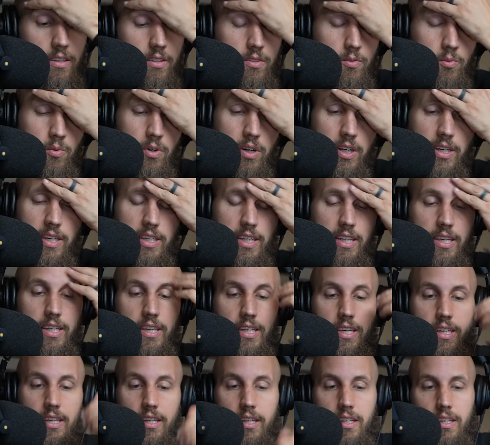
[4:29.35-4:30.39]
one
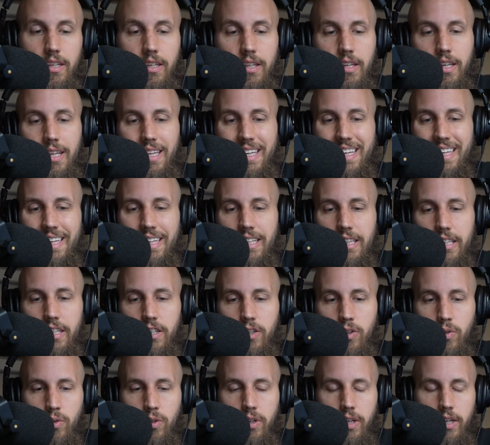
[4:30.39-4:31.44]
in
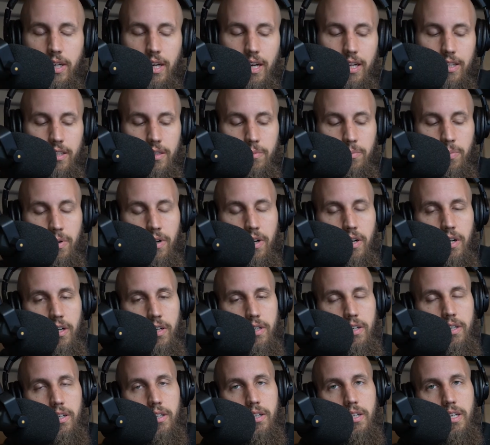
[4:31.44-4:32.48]
Illinois, Highland
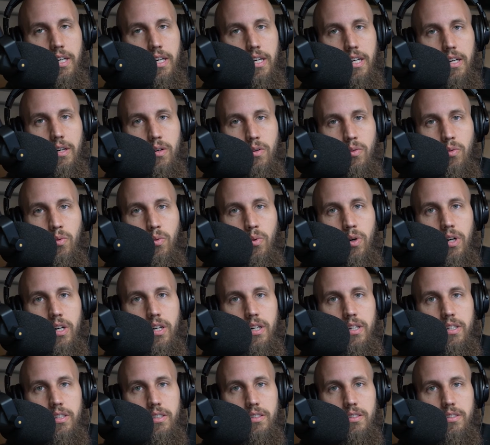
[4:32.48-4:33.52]
Park,
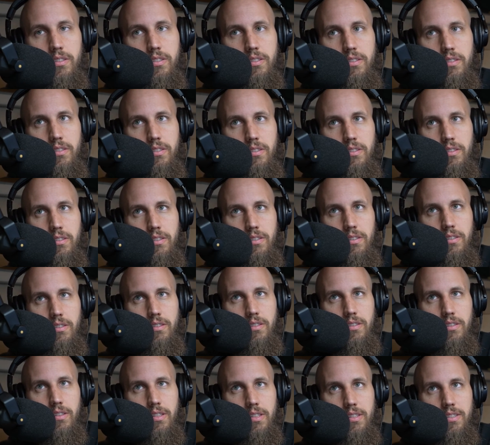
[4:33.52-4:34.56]
was,
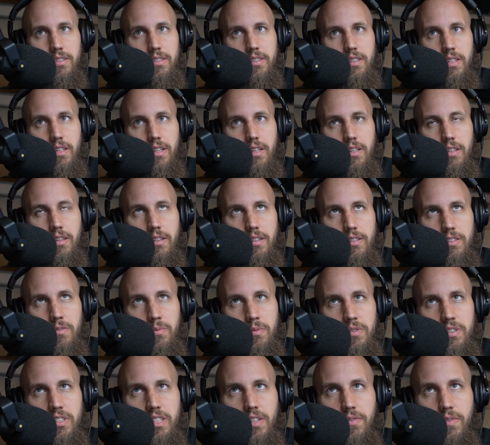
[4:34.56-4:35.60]
let's see, the
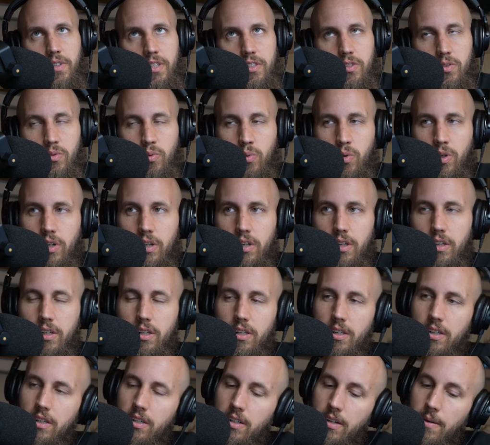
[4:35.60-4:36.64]
specifics
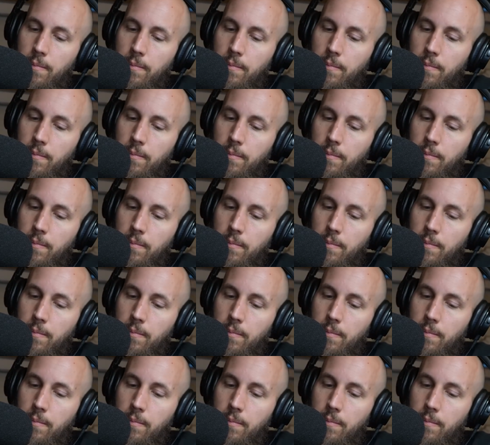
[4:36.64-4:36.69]
were,